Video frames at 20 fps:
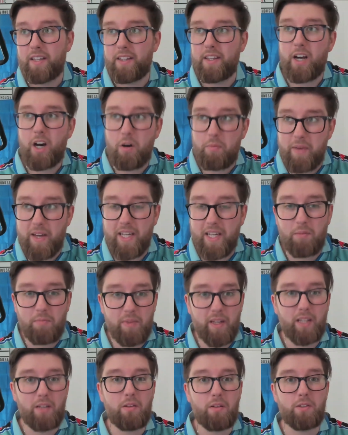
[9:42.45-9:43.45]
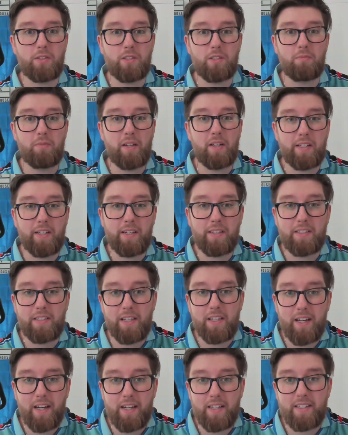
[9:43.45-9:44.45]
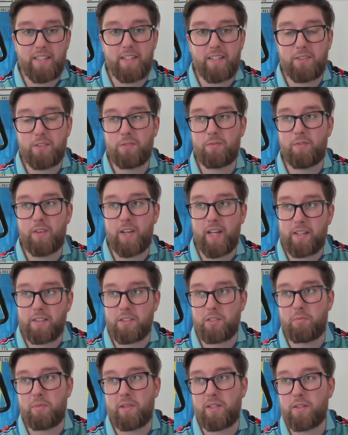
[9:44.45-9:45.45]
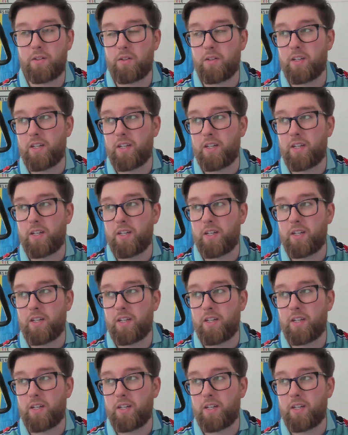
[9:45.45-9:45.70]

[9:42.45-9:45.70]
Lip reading: They are making big losses, Manchester United, and something has to be done.